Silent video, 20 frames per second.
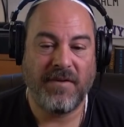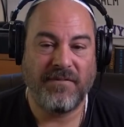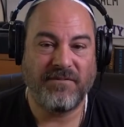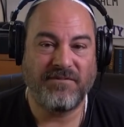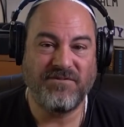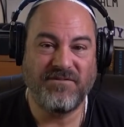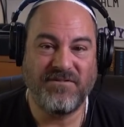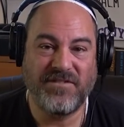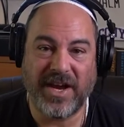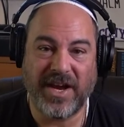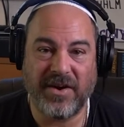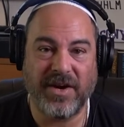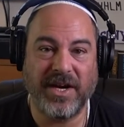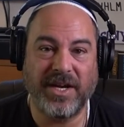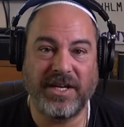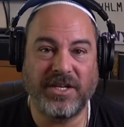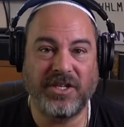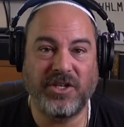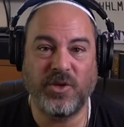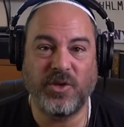
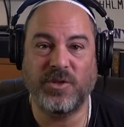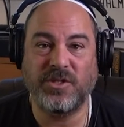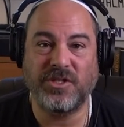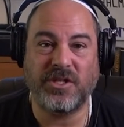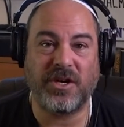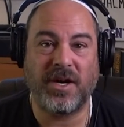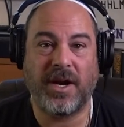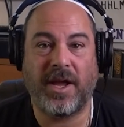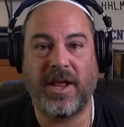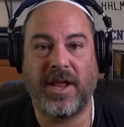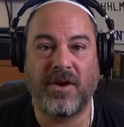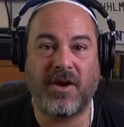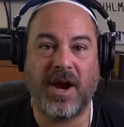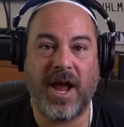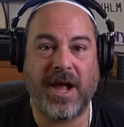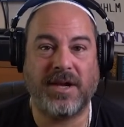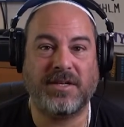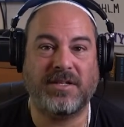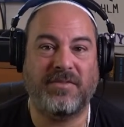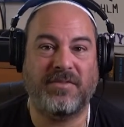very user
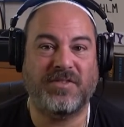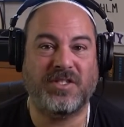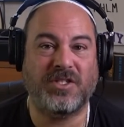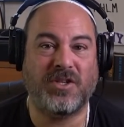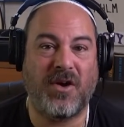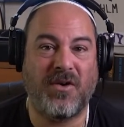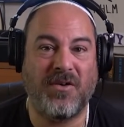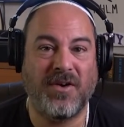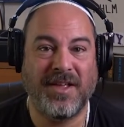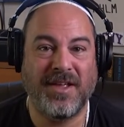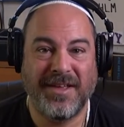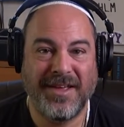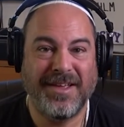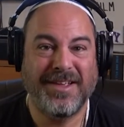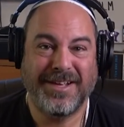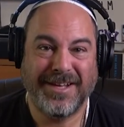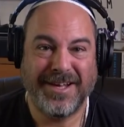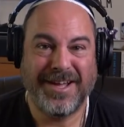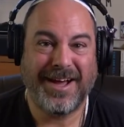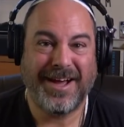interactive. So
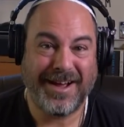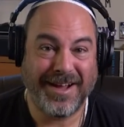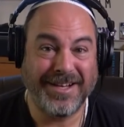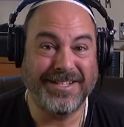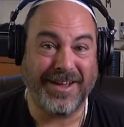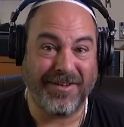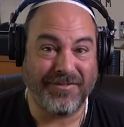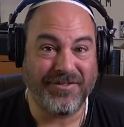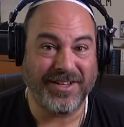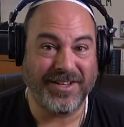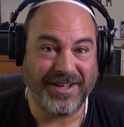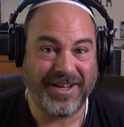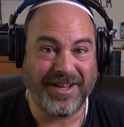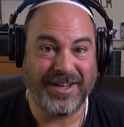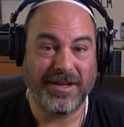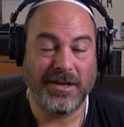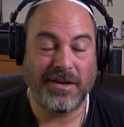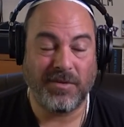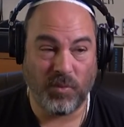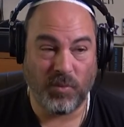I
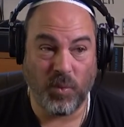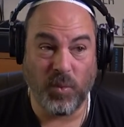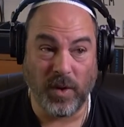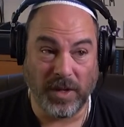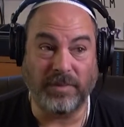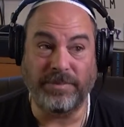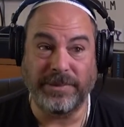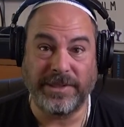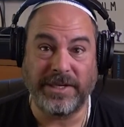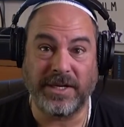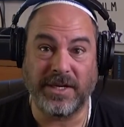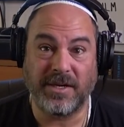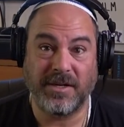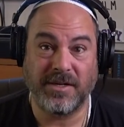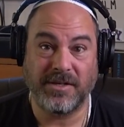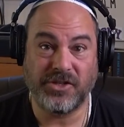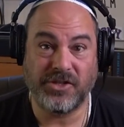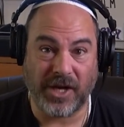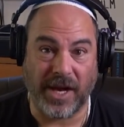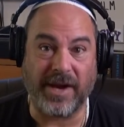definitely will be
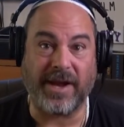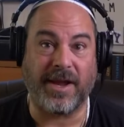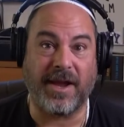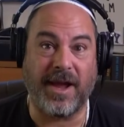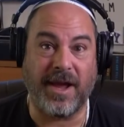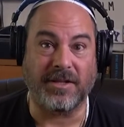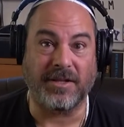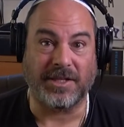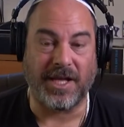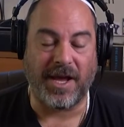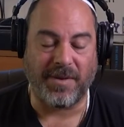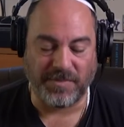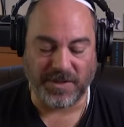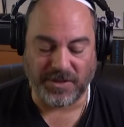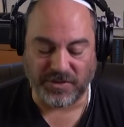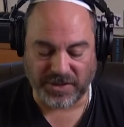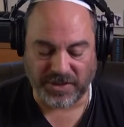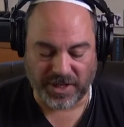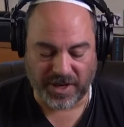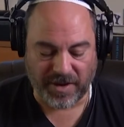checking out that
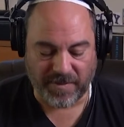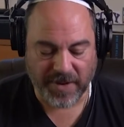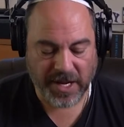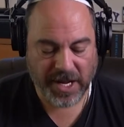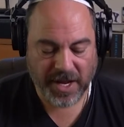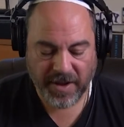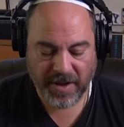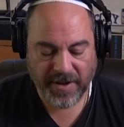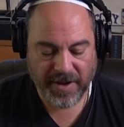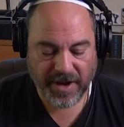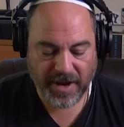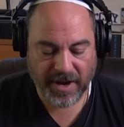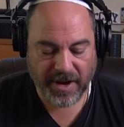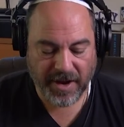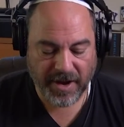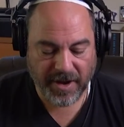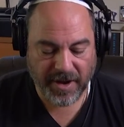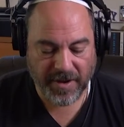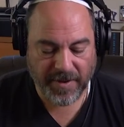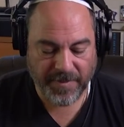museum.
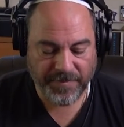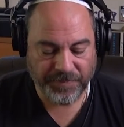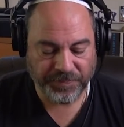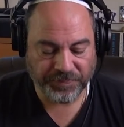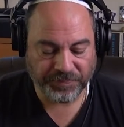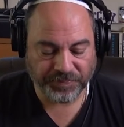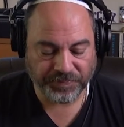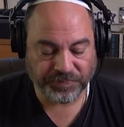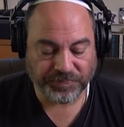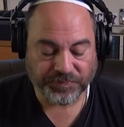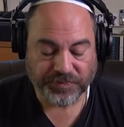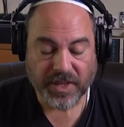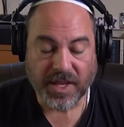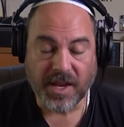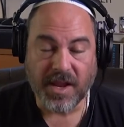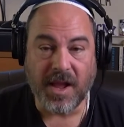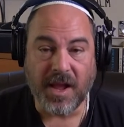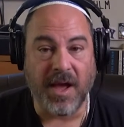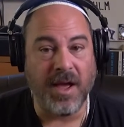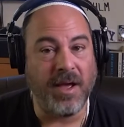Now,
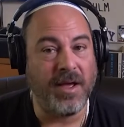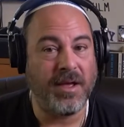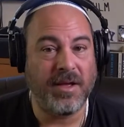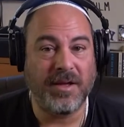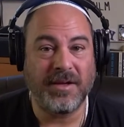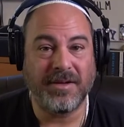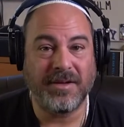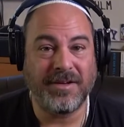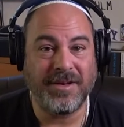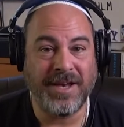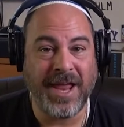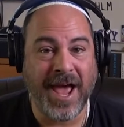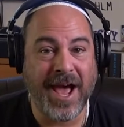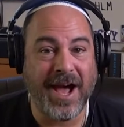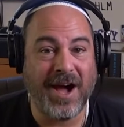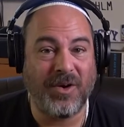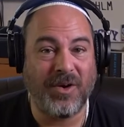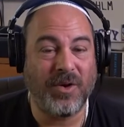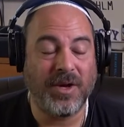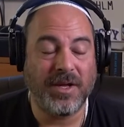
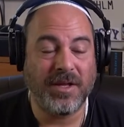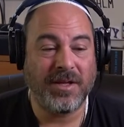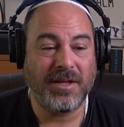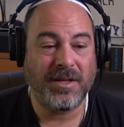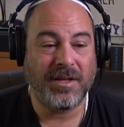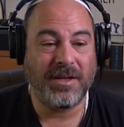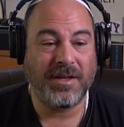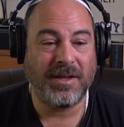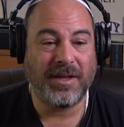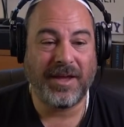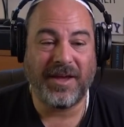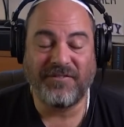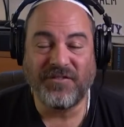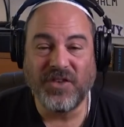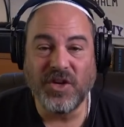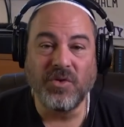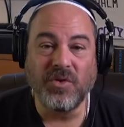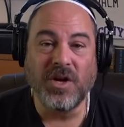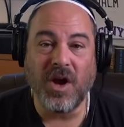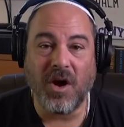
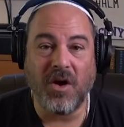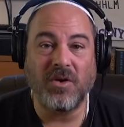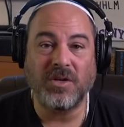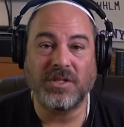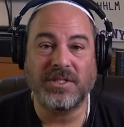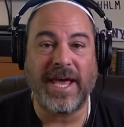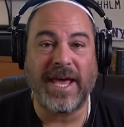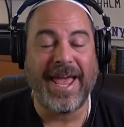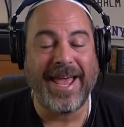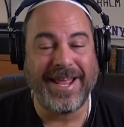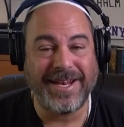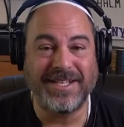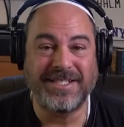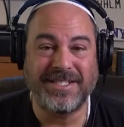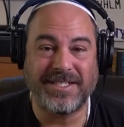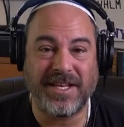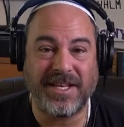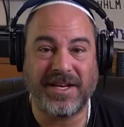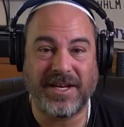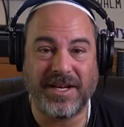if you go to any
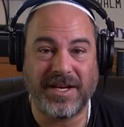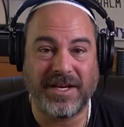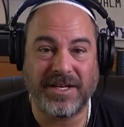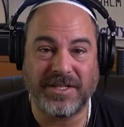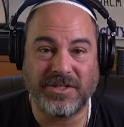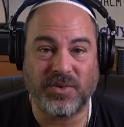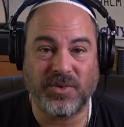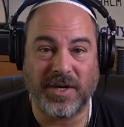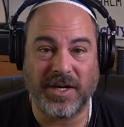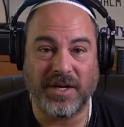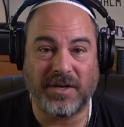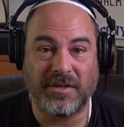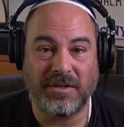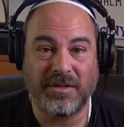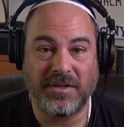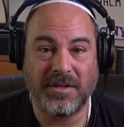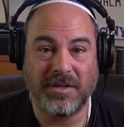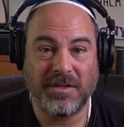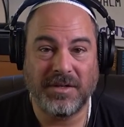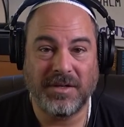city in Israel,
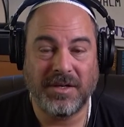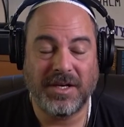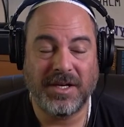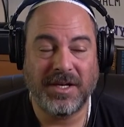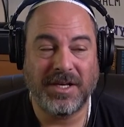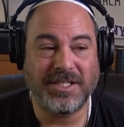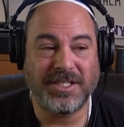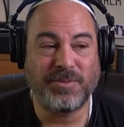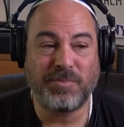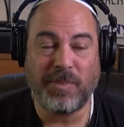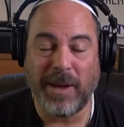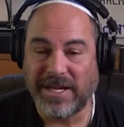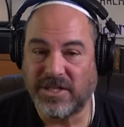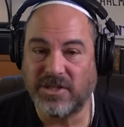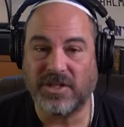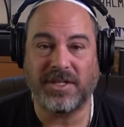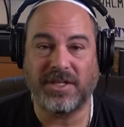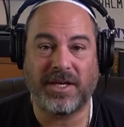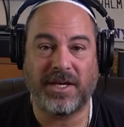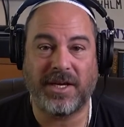
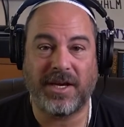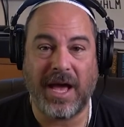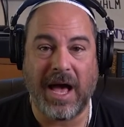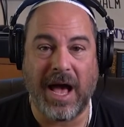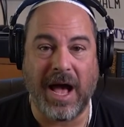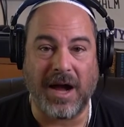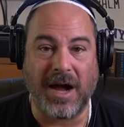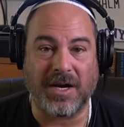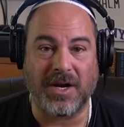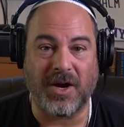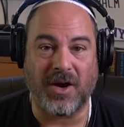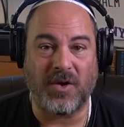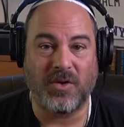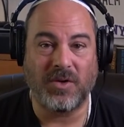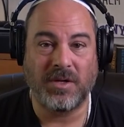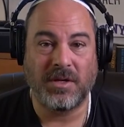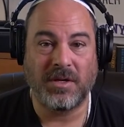especially Akko,